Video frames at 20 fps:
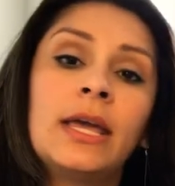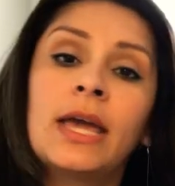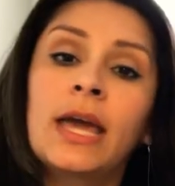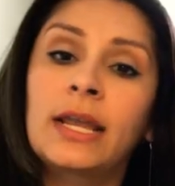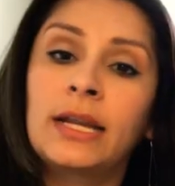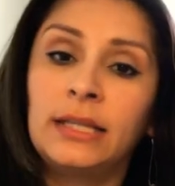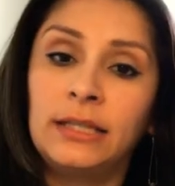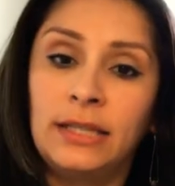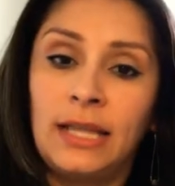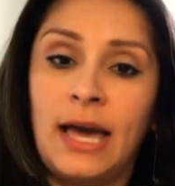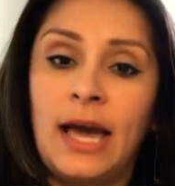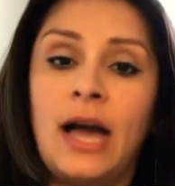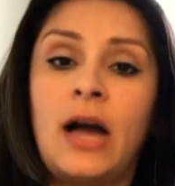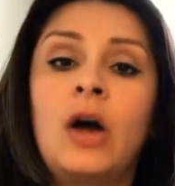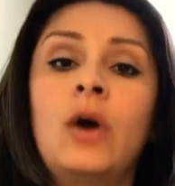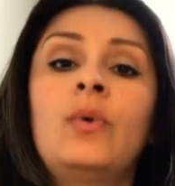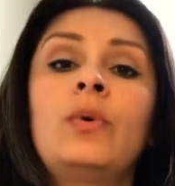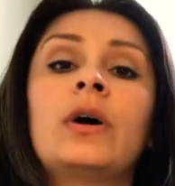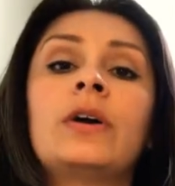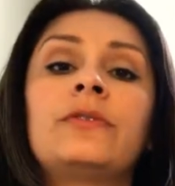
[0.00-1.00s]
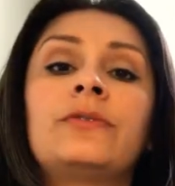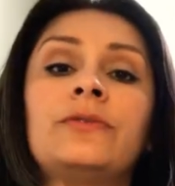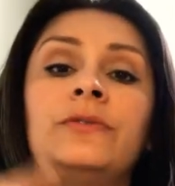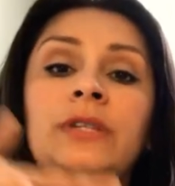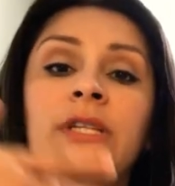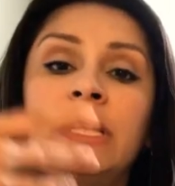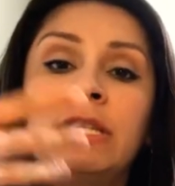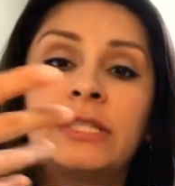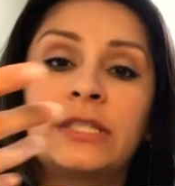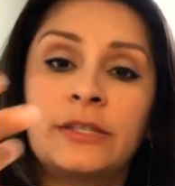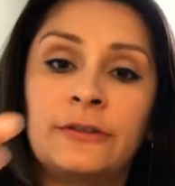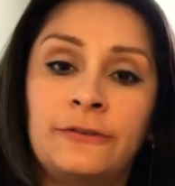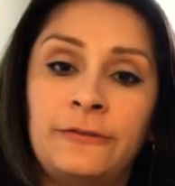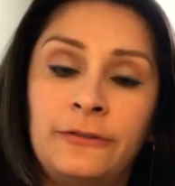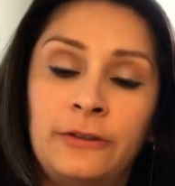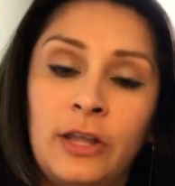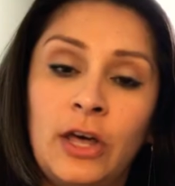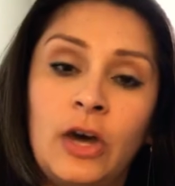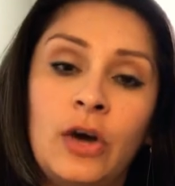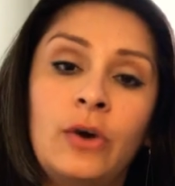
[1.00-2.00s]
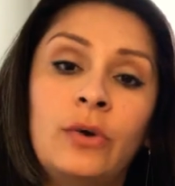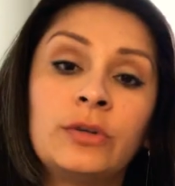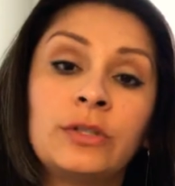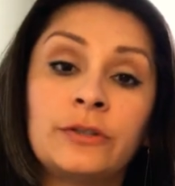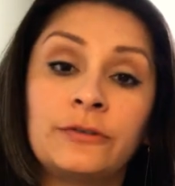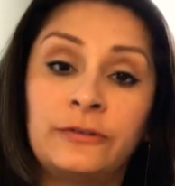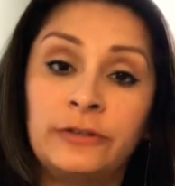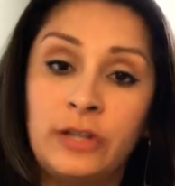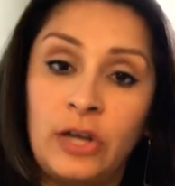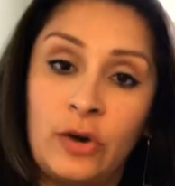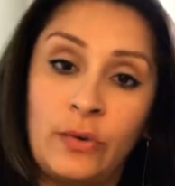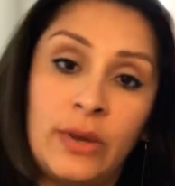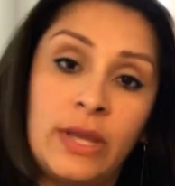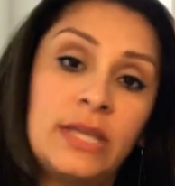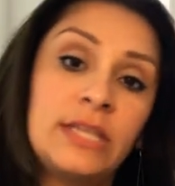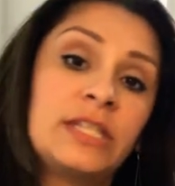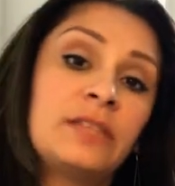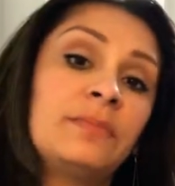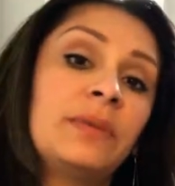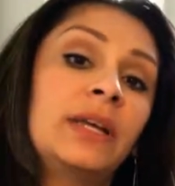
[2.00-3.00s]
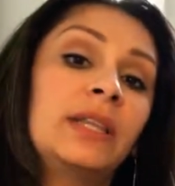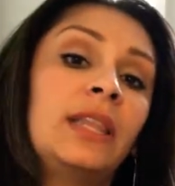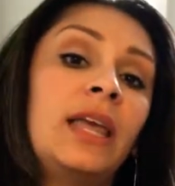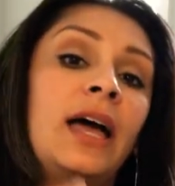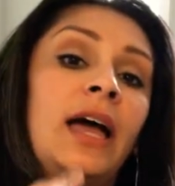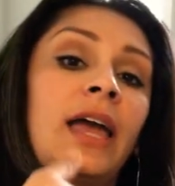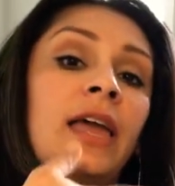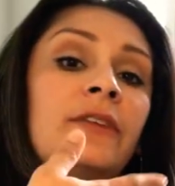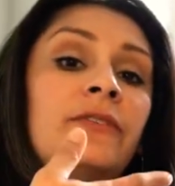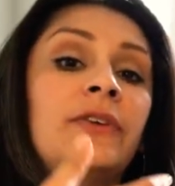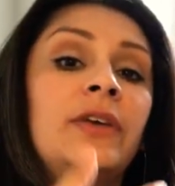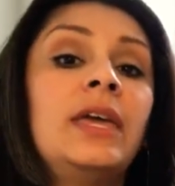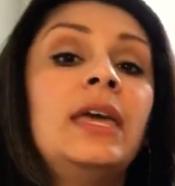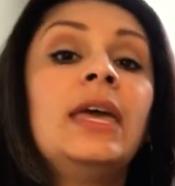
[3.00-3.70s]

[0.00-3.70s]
and allow what needs to flow into my life.